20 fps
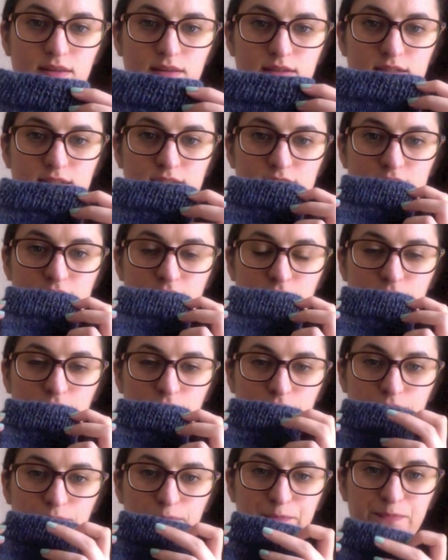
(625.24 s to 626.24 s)
knitted cuff.
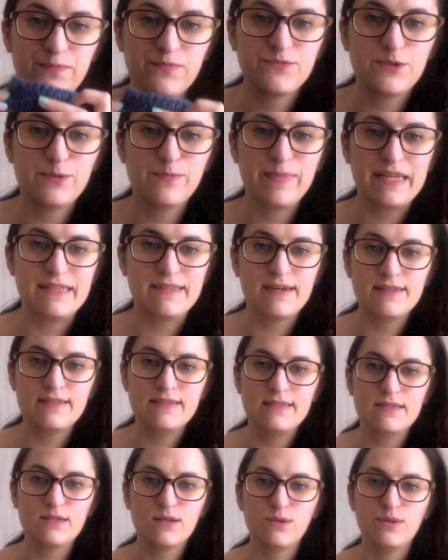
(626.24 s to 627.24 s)
The pattern
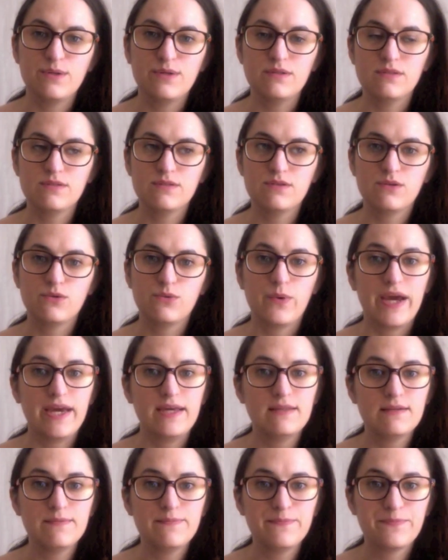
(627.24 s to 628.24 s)
is called
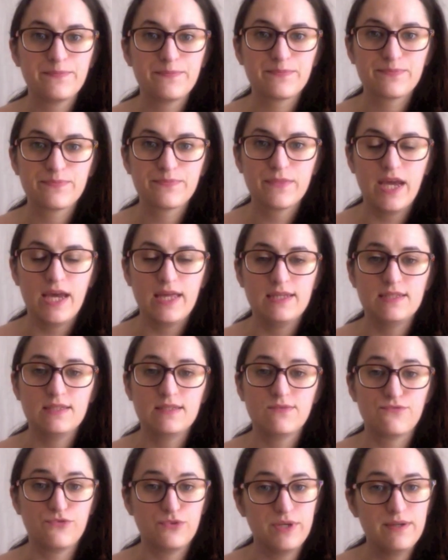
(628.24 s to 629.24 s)
Rain, and
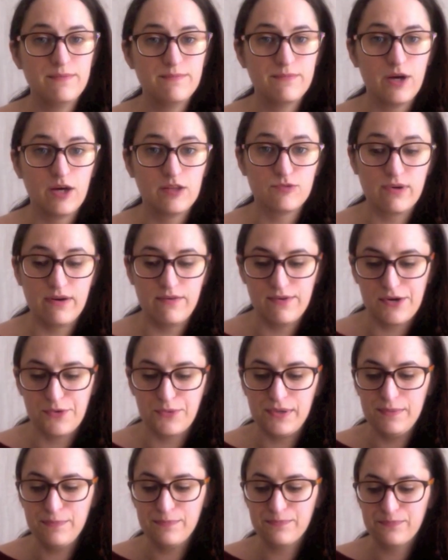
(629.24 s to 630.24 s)
it's free on
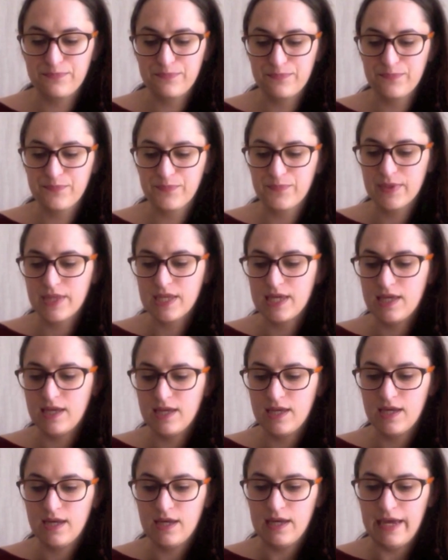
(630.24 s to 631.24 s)
Ravelry.
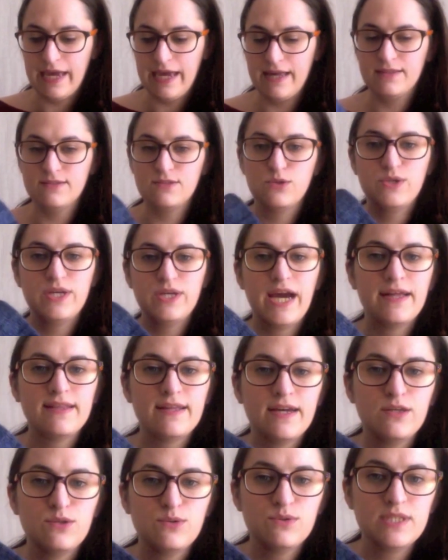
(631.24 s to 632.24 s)
And the yarn I
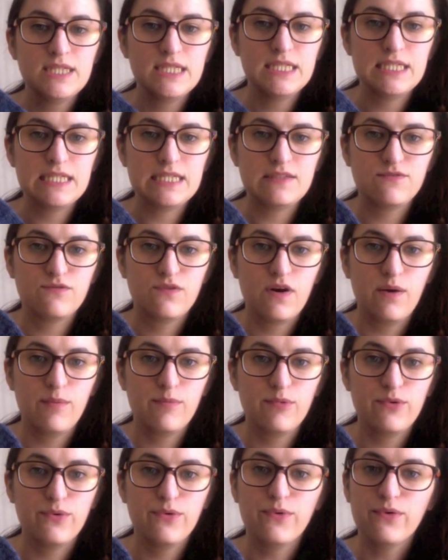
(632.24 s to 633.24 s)
used is from
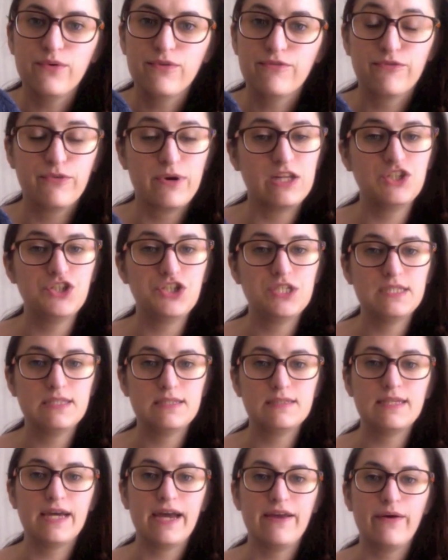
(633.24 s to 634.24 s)
a French
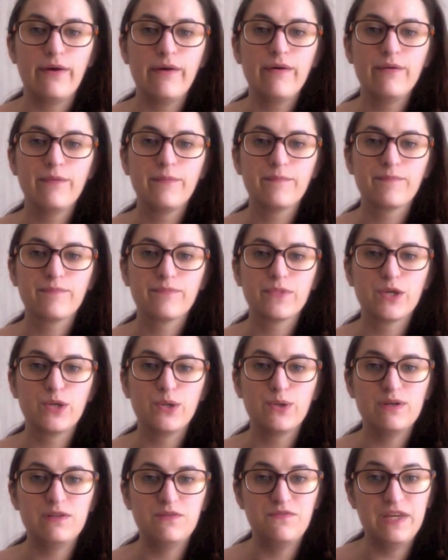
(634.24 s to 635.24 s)
indie dyer
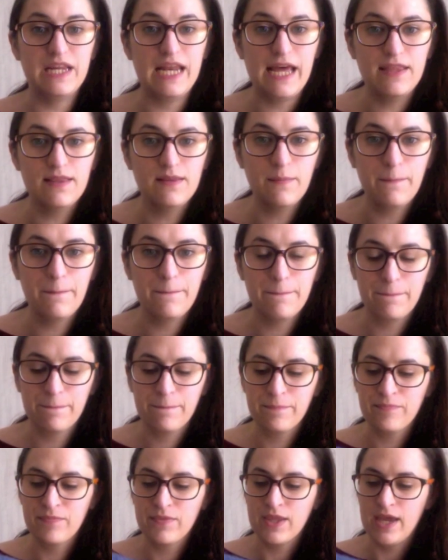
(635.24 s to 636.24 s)
called Vilaine,
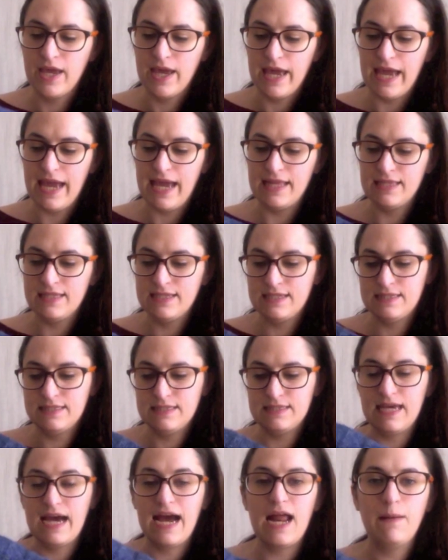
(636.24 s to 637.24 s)
and
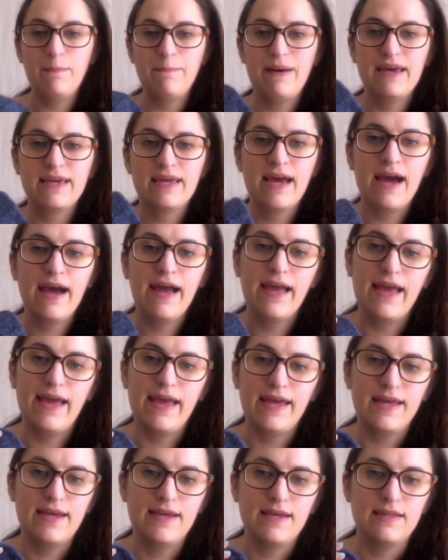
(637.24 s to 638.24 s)
it's alpaca
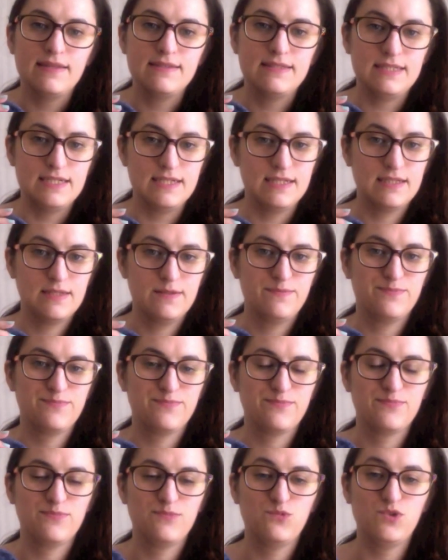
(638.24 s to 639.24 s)
and silk,
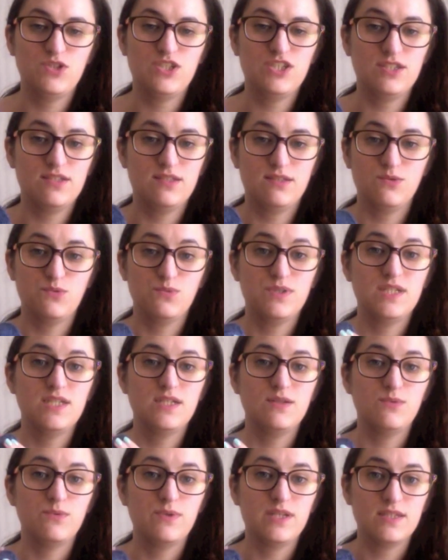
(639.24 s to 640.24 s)
which is
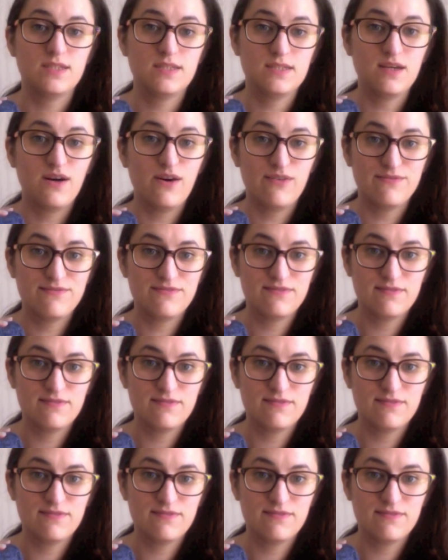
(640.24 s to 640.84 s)
really, really soft